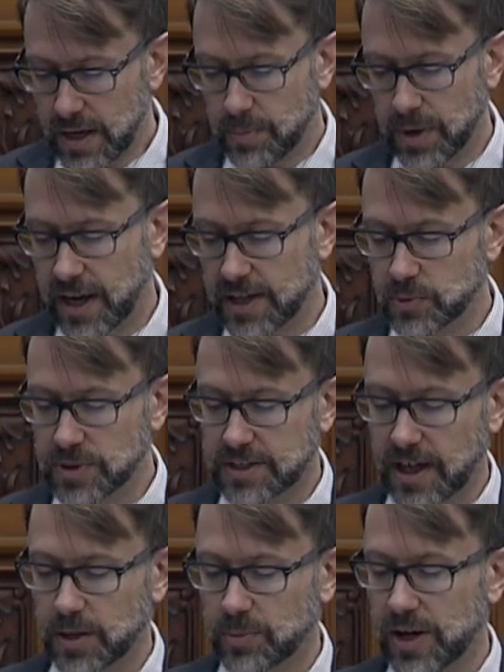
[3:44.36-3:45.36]
But as we
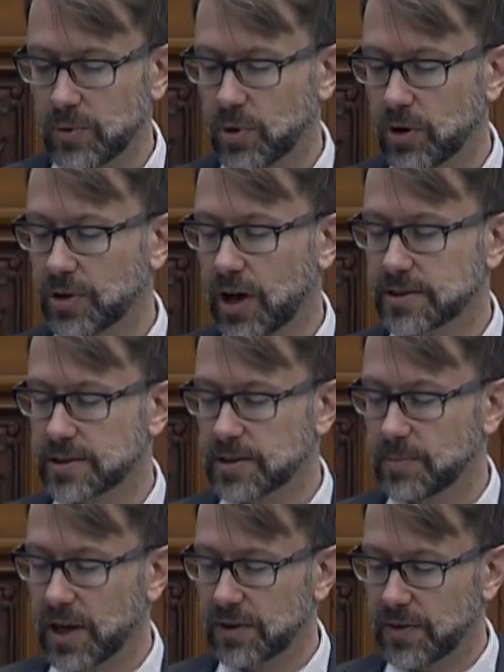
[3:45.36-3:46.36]
celebrate World
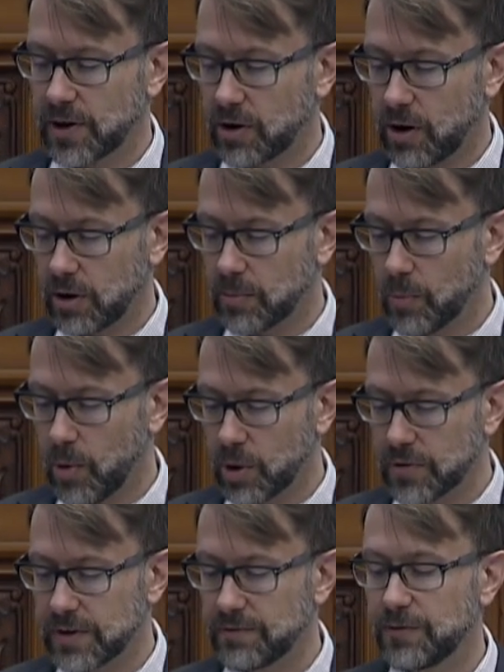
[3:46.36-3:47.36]
Autism Month, there are
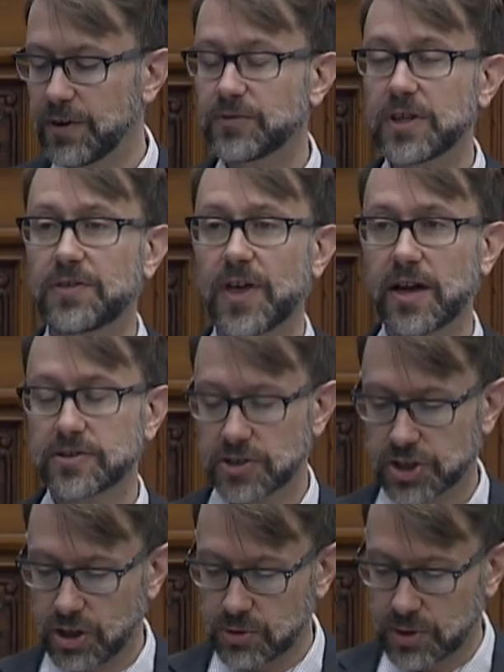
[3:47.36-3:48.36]
more than 50,000
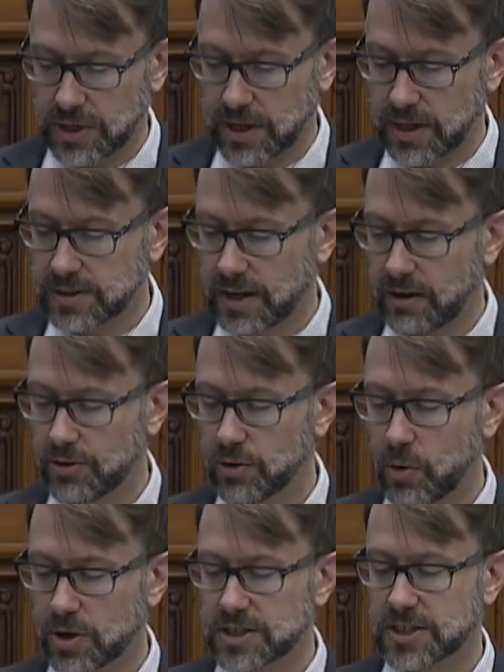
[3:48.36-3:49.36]
children in Ontario
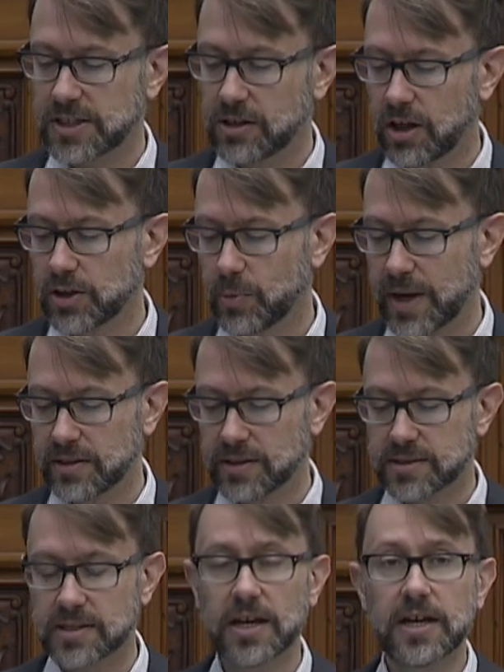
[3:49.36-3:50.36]
who are still on the wait
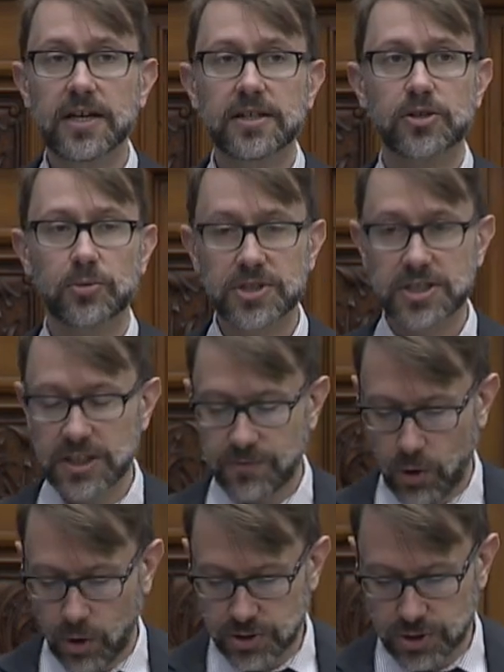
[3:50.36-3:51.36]
list to receive
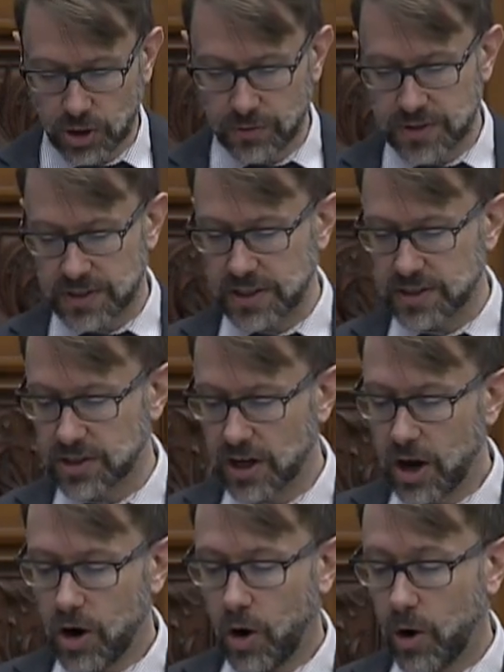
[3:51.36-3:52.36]
core services.
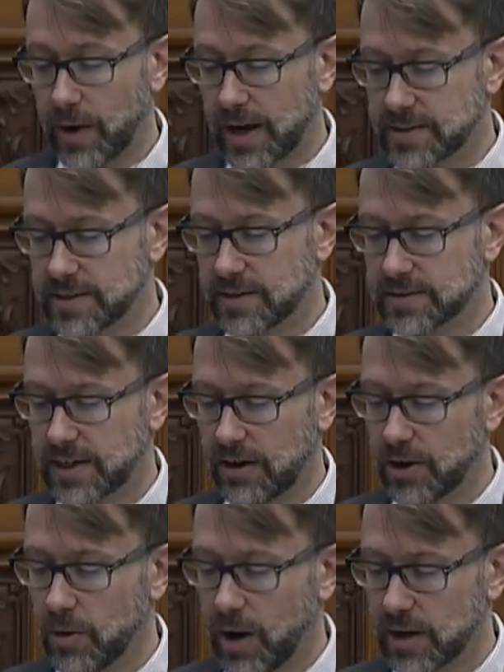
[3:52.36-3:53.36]
Or as the
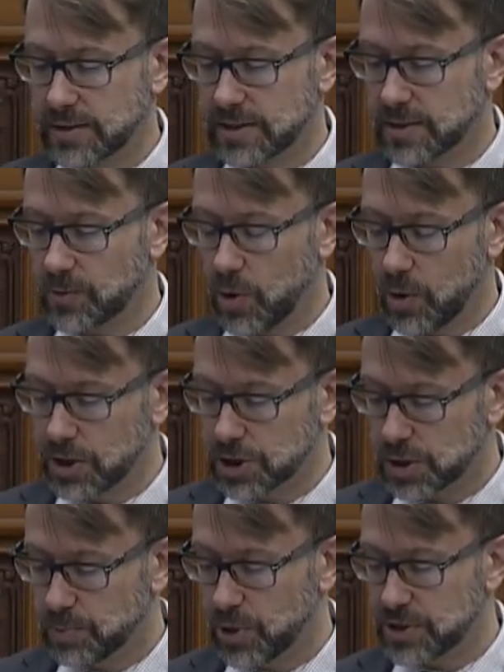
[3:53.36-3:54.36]
Ontario Autism
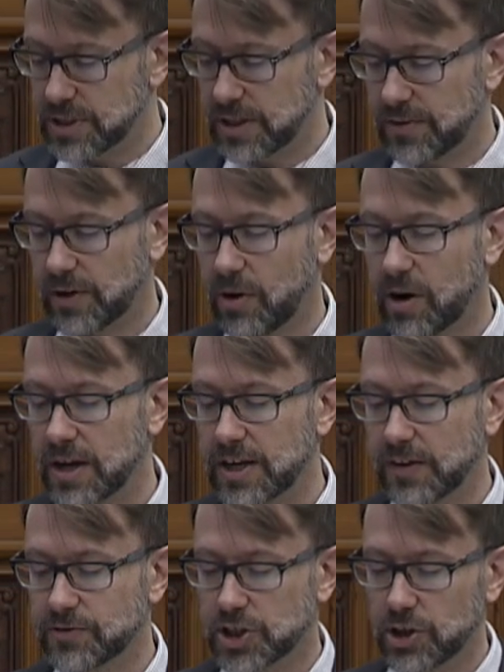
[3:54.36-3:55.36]
Coalition puts it, there are
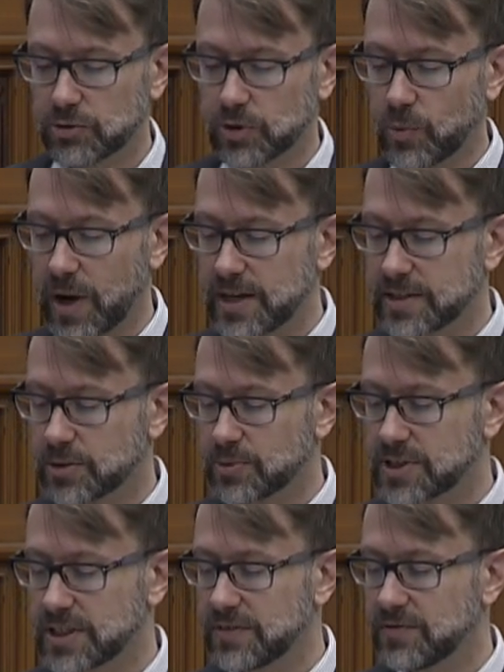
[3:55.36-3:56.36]
enough children waiting to
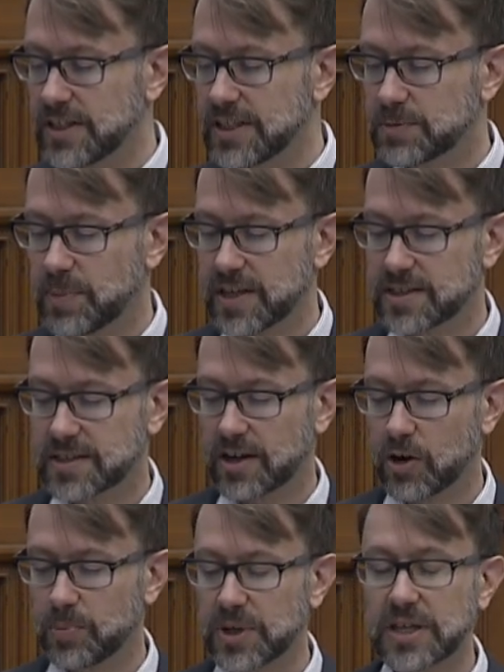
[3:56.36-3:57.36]
receive needs-based
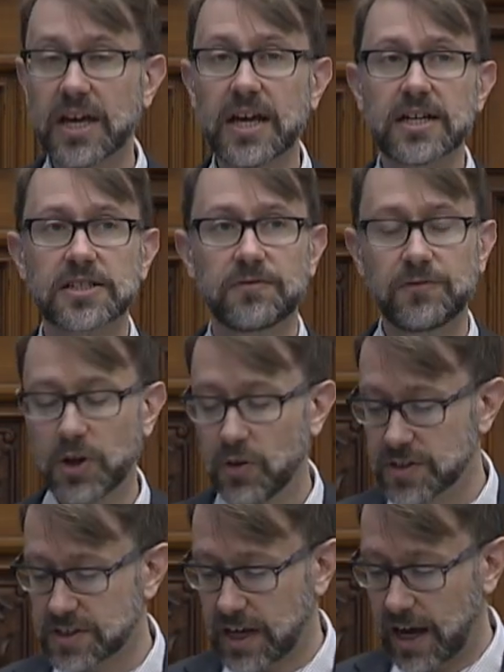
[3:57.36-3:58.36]
therapy to fill
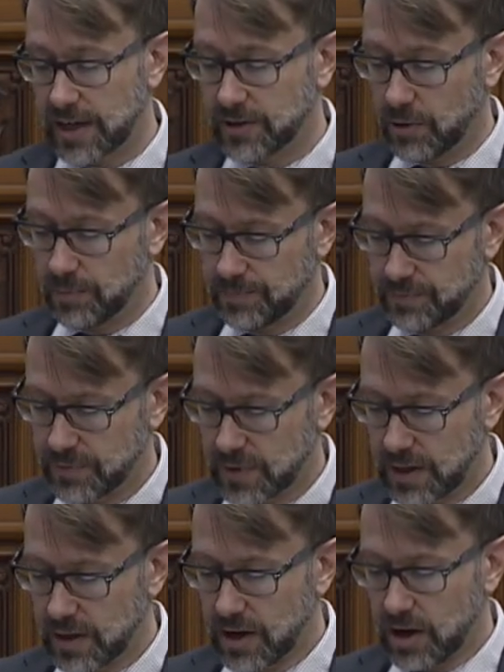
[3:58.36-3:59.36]
the Sky Dome.
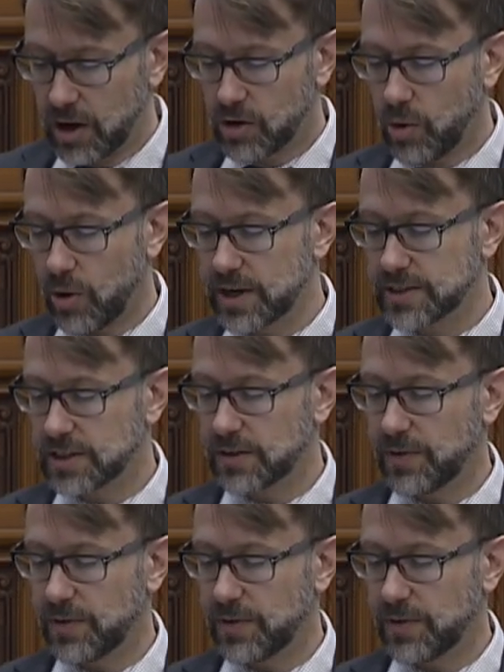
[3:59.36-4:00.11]
According to the